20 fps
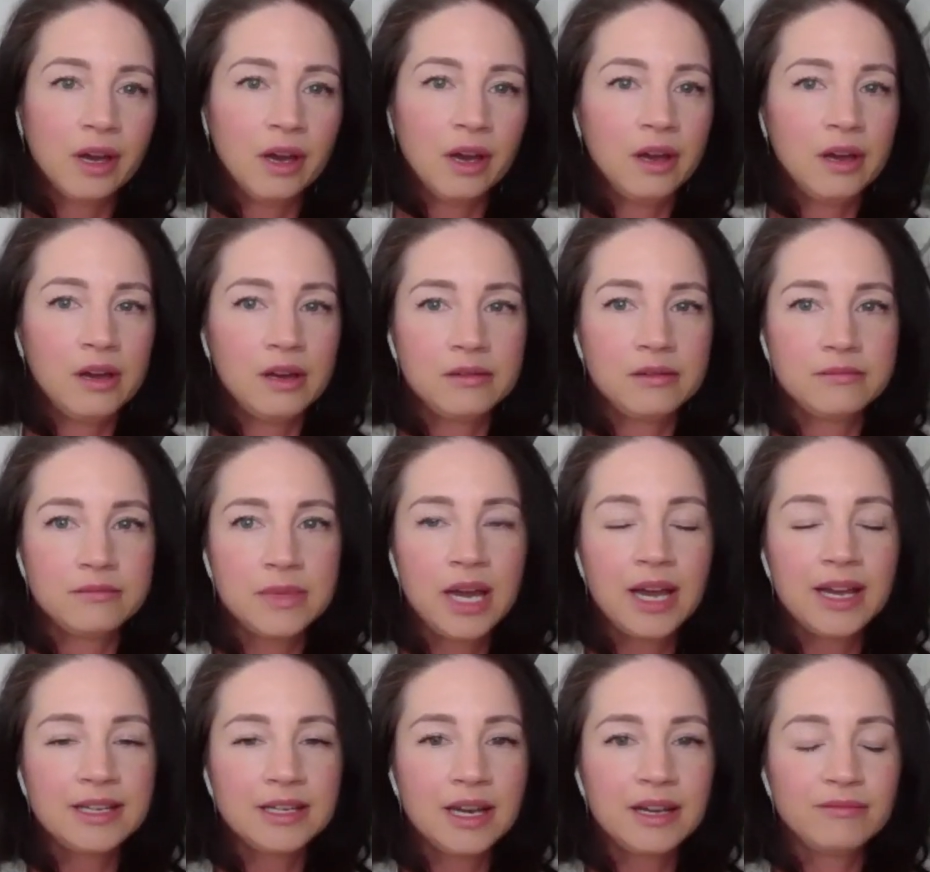
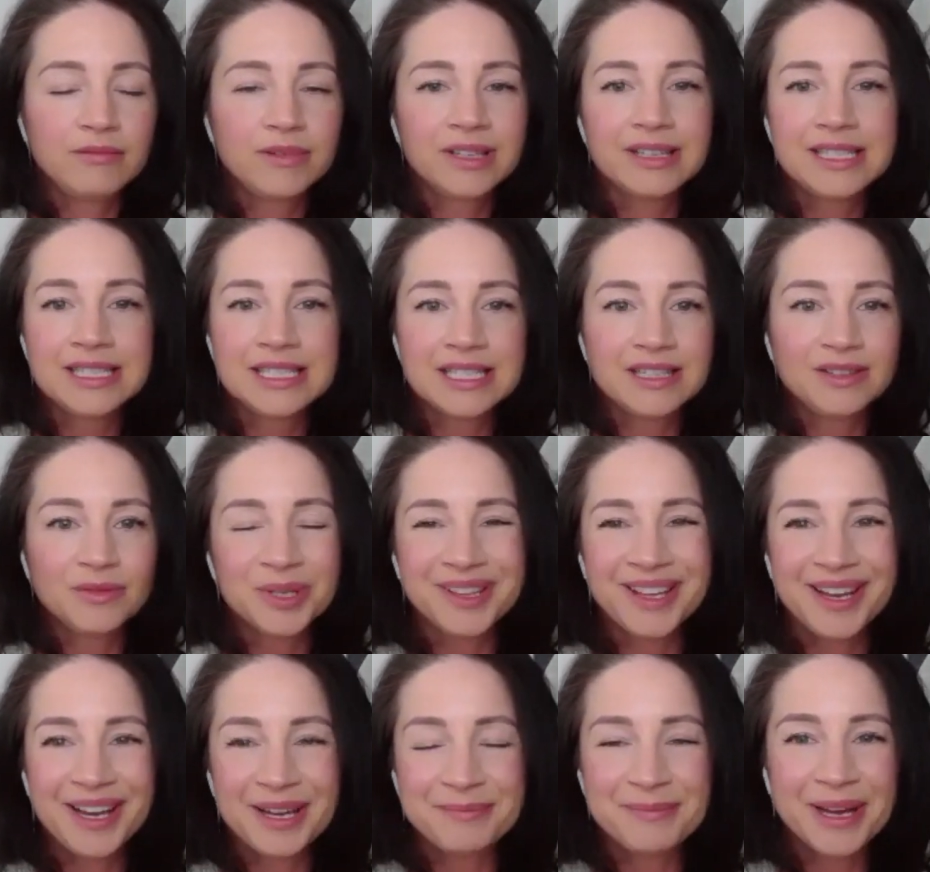I really didn't
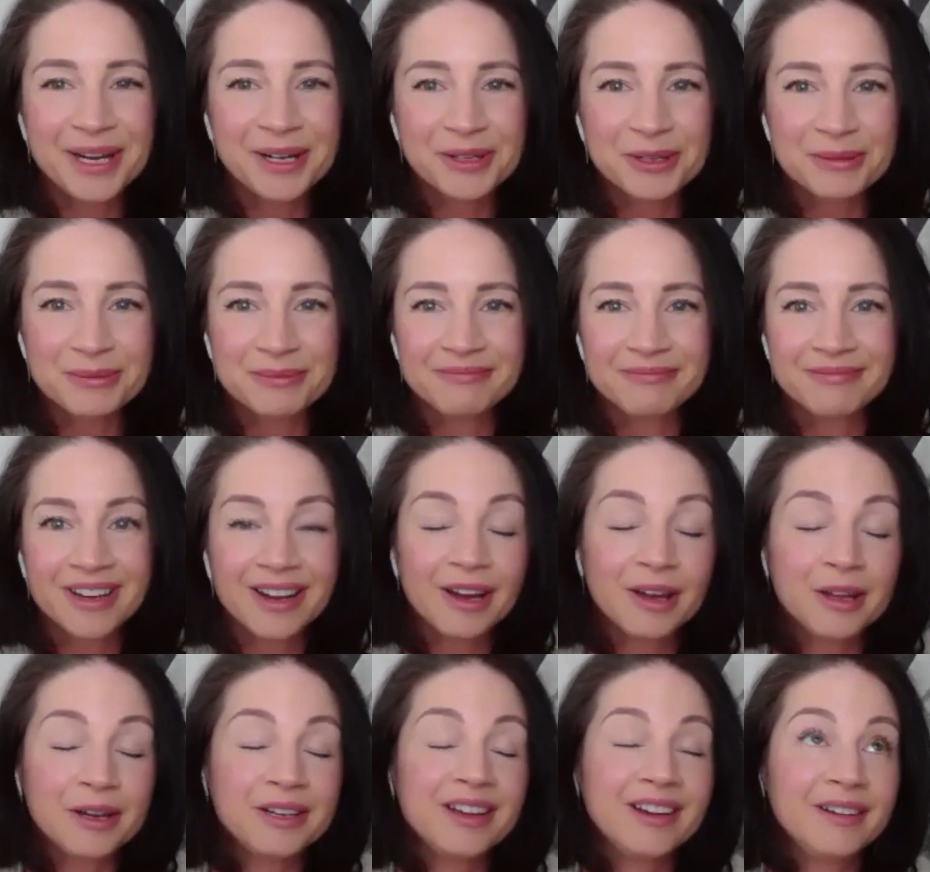rely on medical,
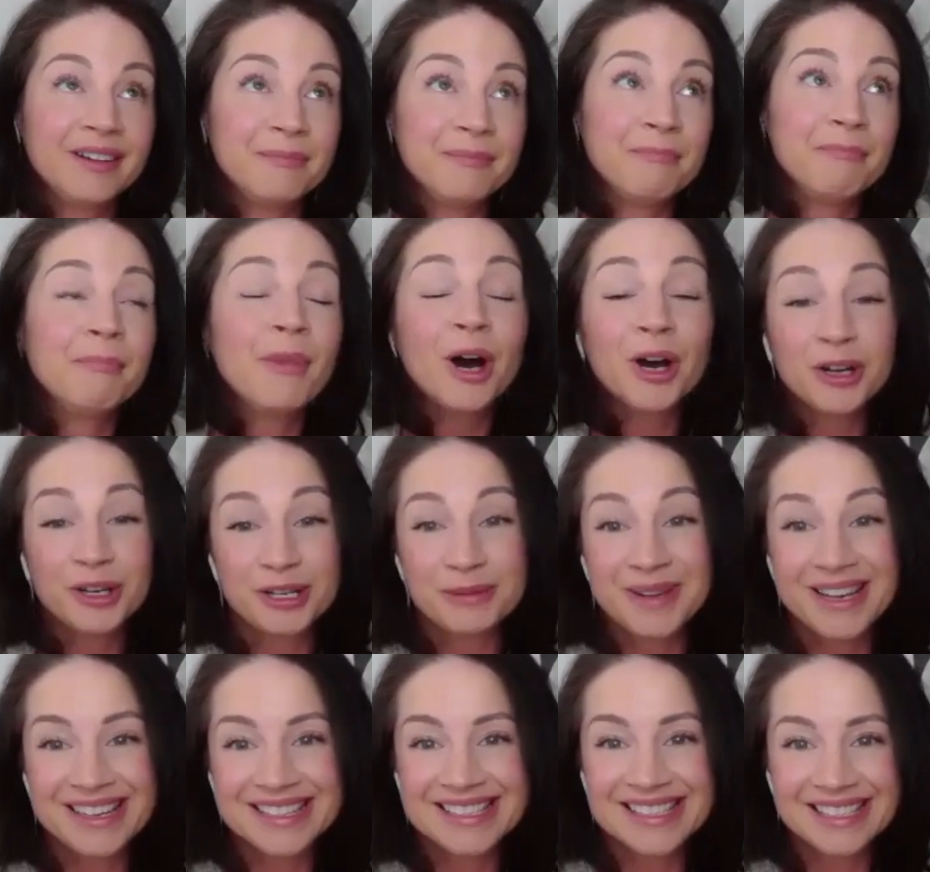on
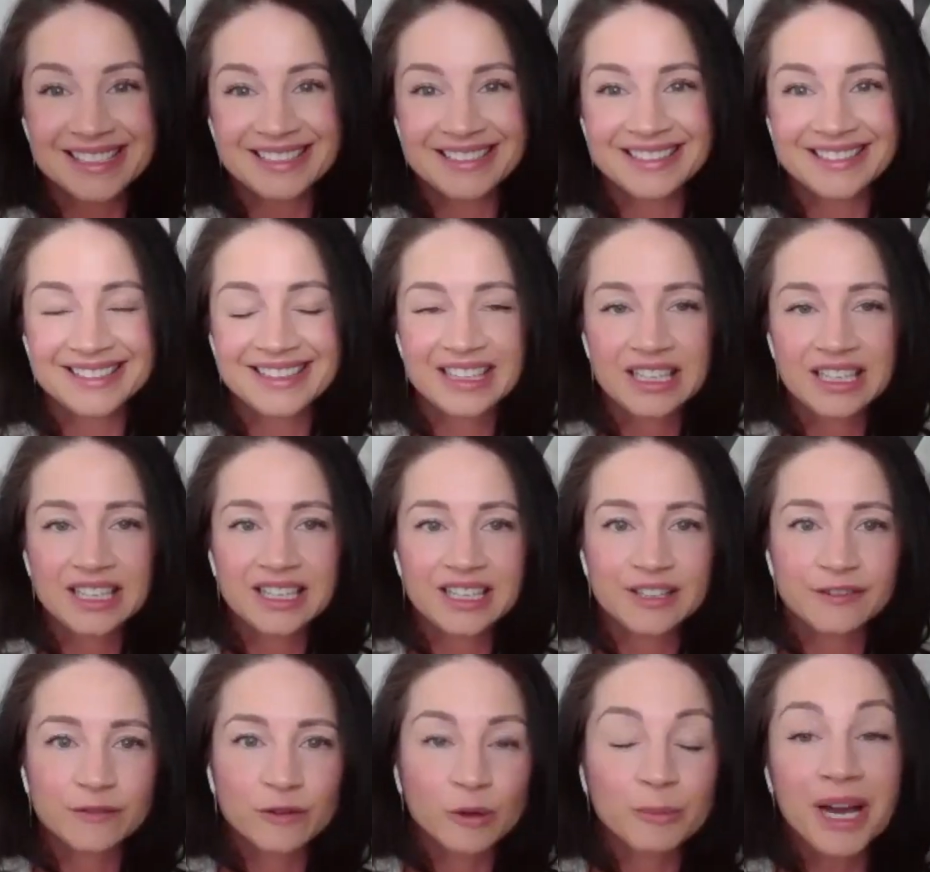modern medicine
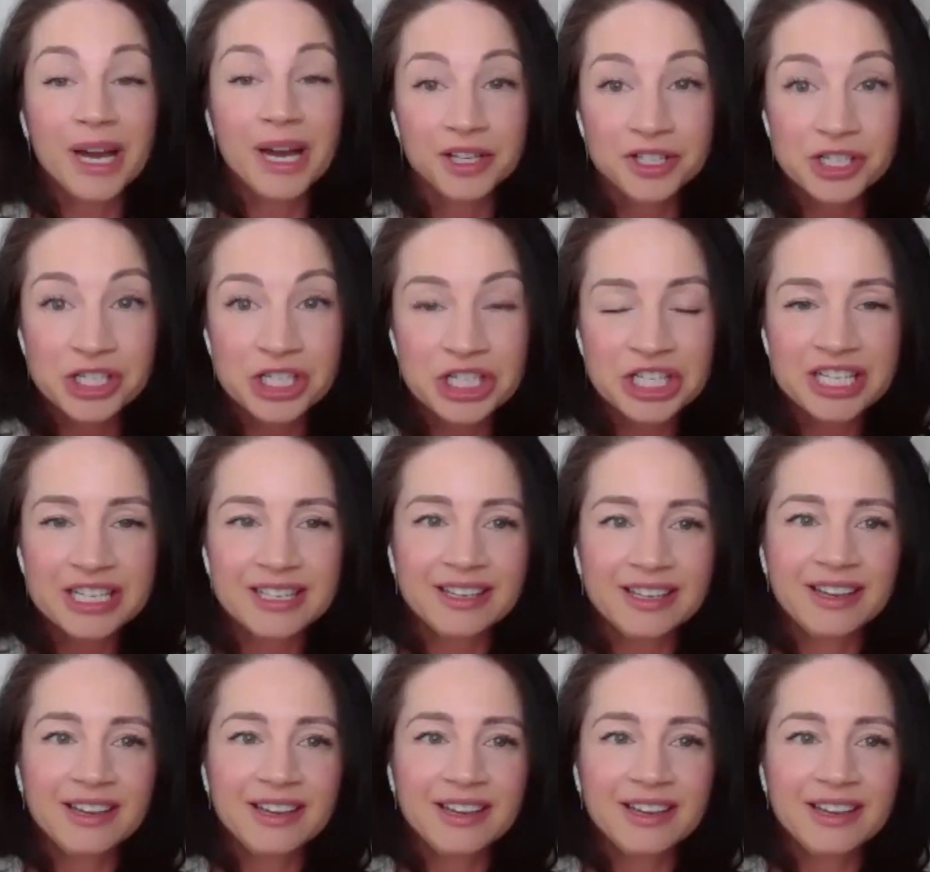for much.